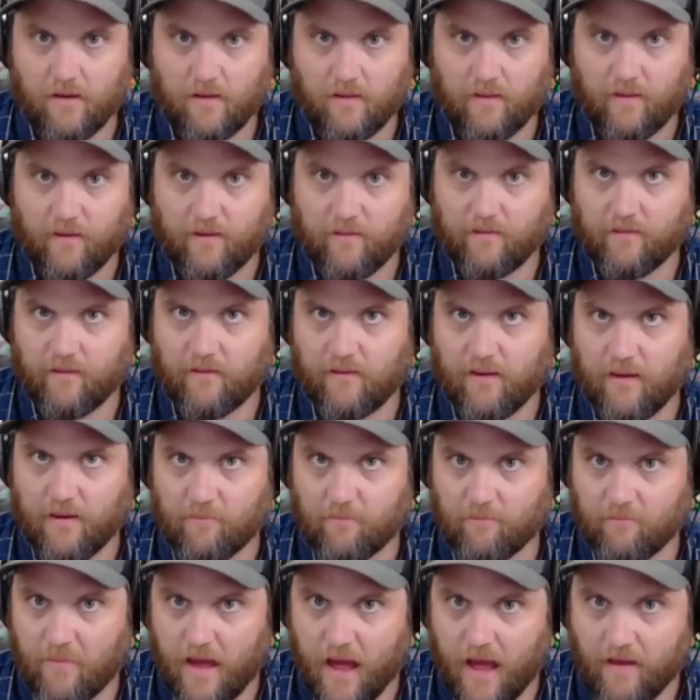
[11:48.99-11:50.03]
This is a
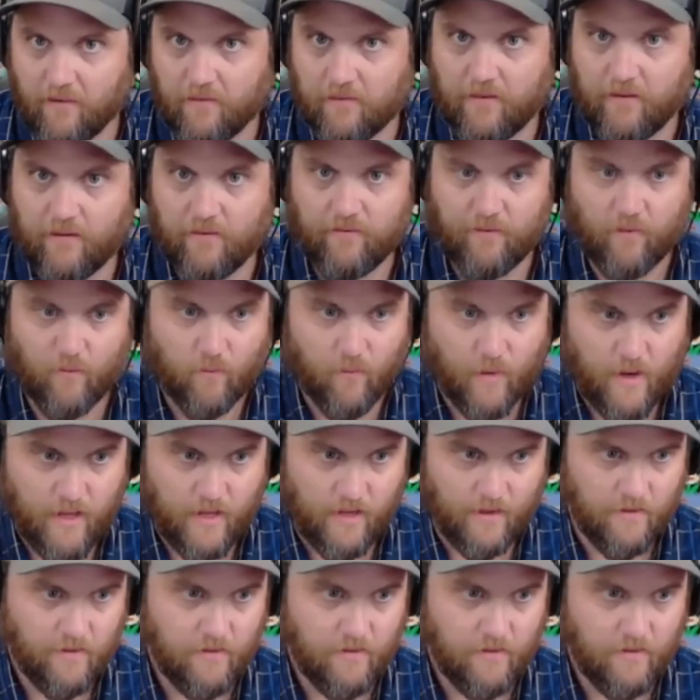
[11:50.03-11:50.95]
massive win.